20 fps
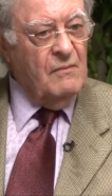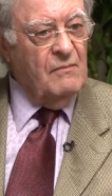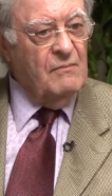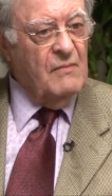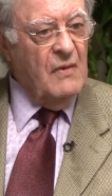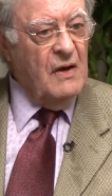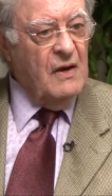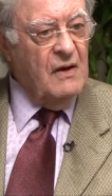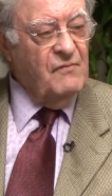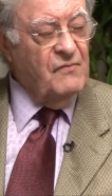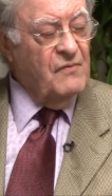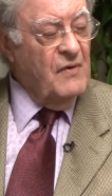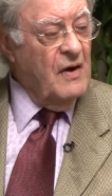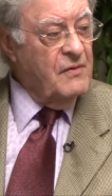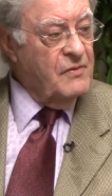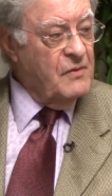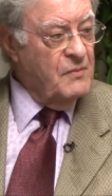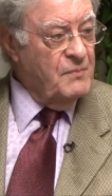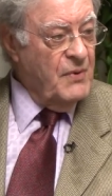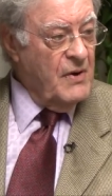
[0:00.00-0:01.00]
My
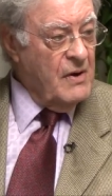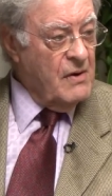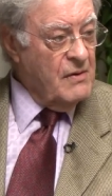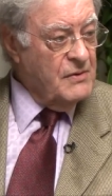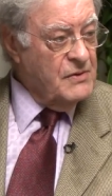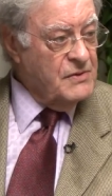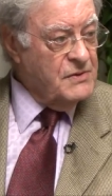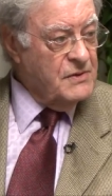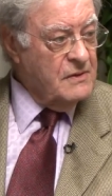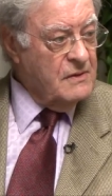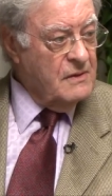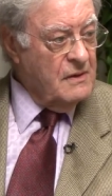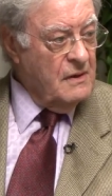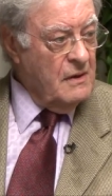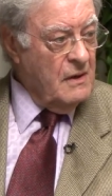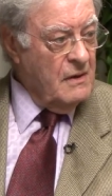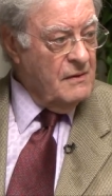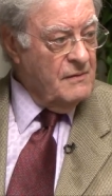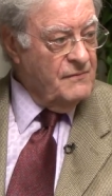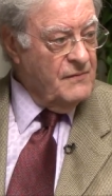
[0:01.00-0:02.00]
father perished
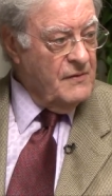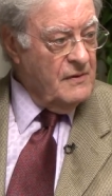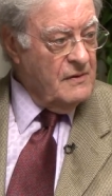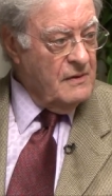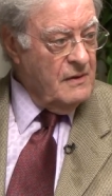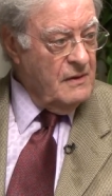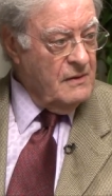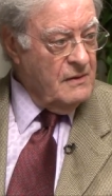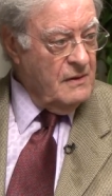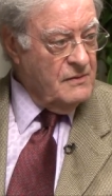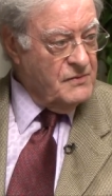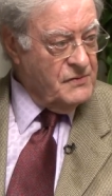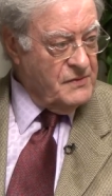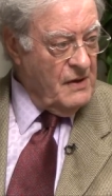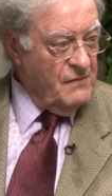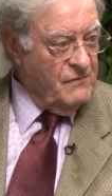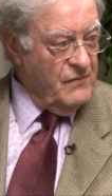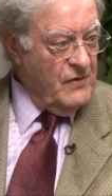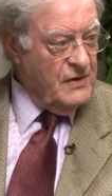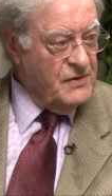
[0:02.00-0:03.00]
of
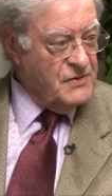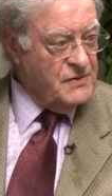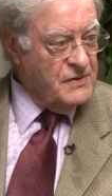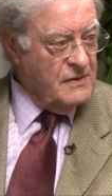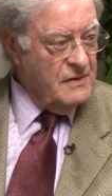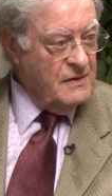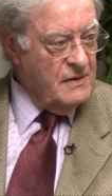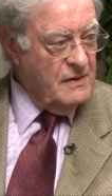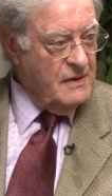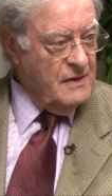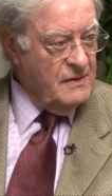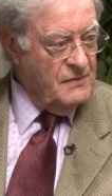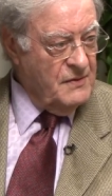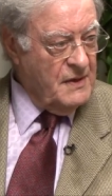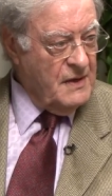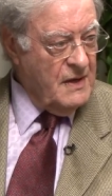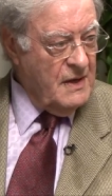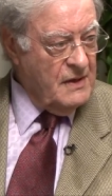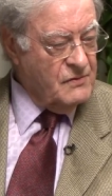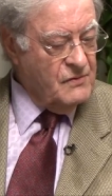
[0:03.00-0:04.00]
starvation in the
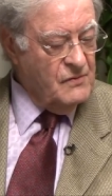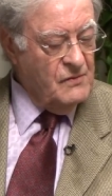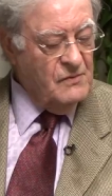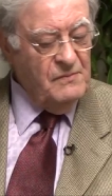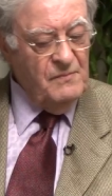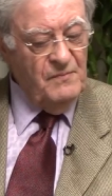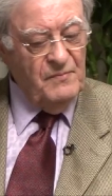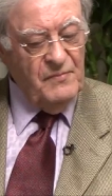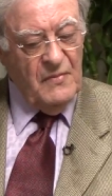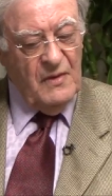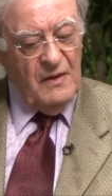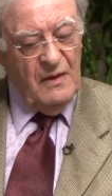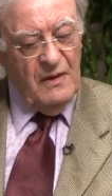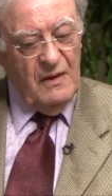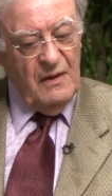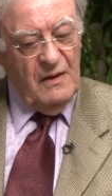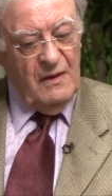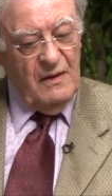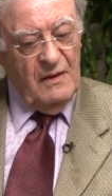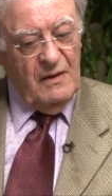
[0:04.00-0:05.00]
ghetto.
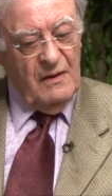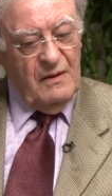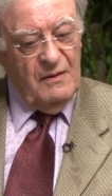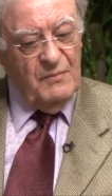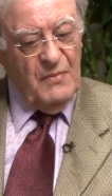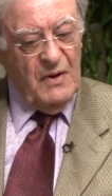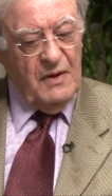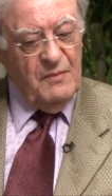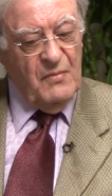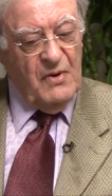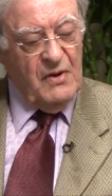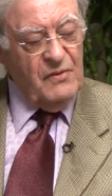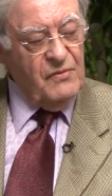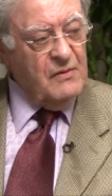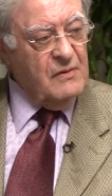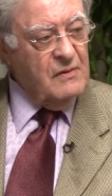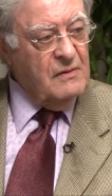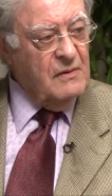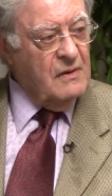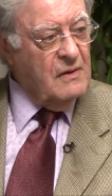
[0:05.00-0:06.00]
My
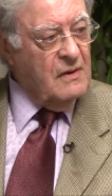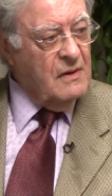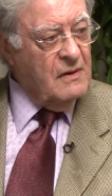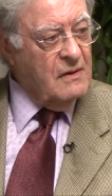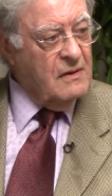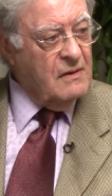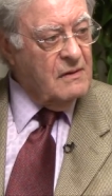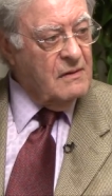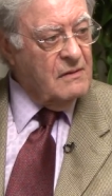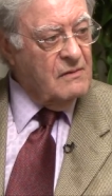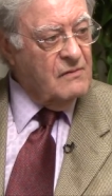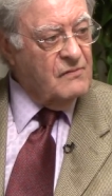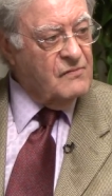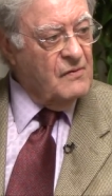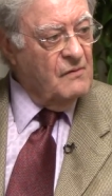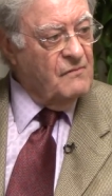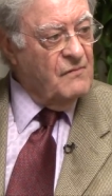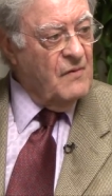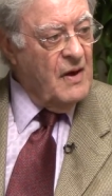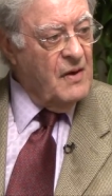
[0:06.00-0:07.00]
mother uh,
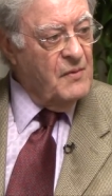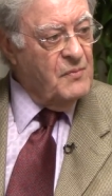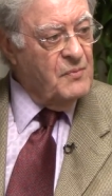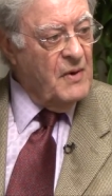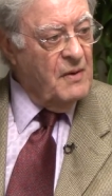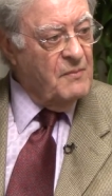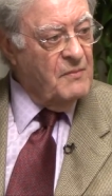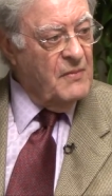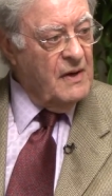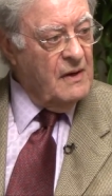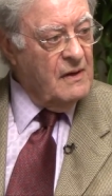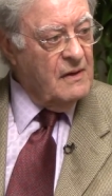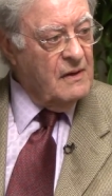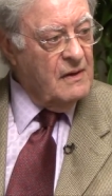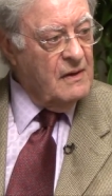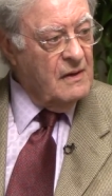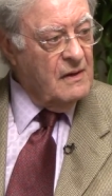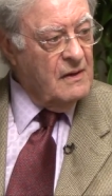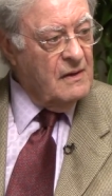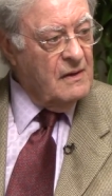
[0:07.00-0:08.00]
survived by
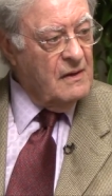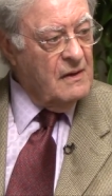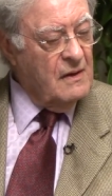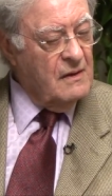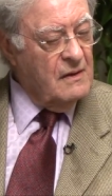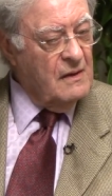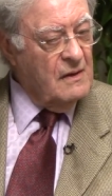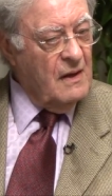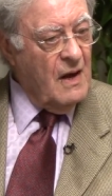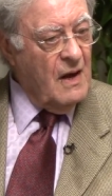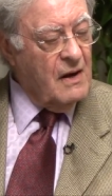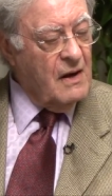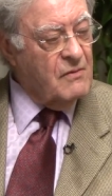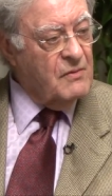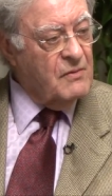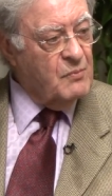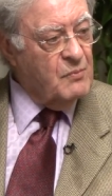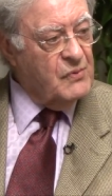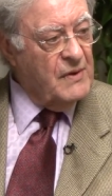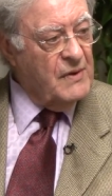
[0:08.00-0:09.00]
making
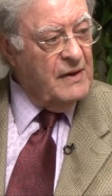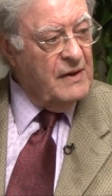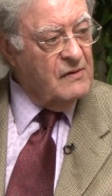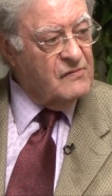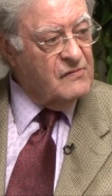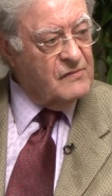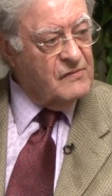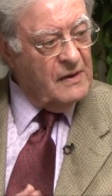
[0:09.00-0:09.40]
iron plates